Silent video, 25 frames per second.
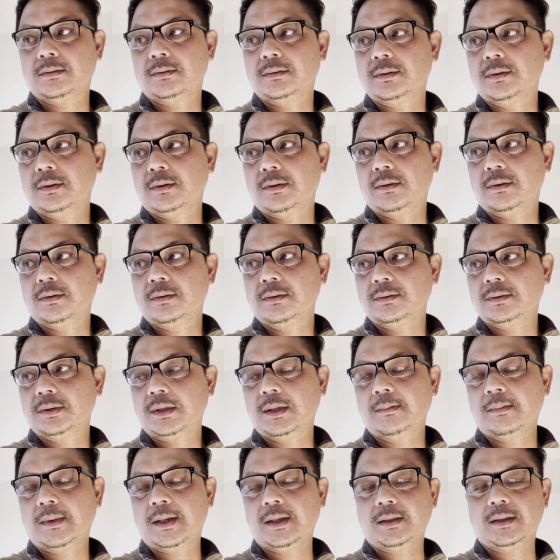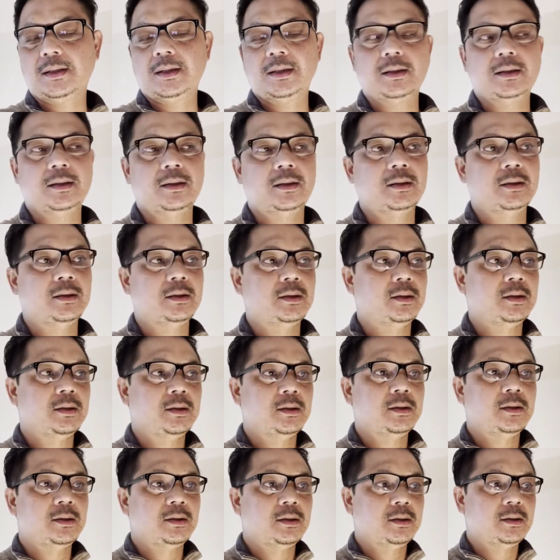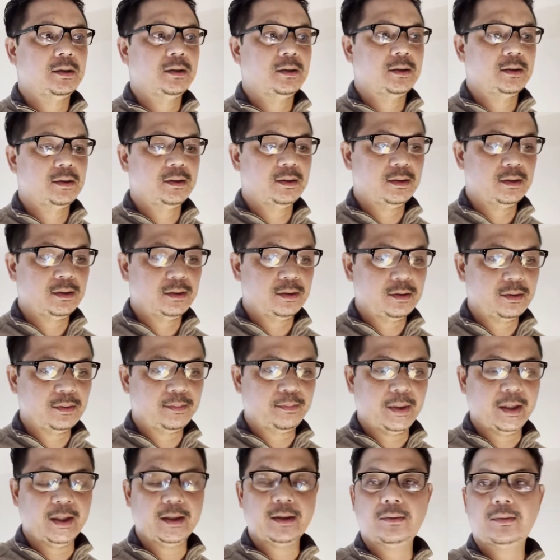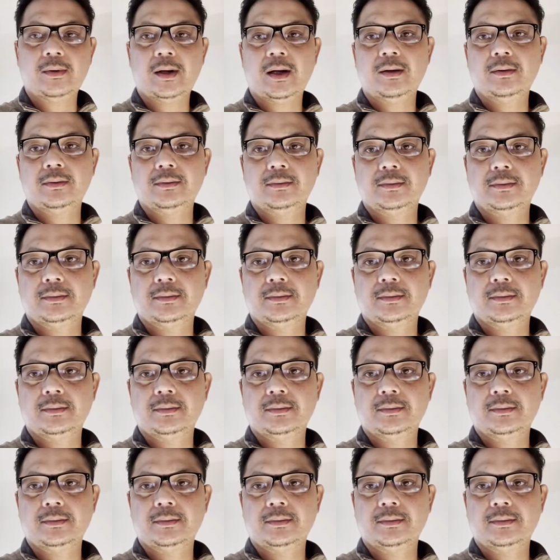you know, they might think you play around.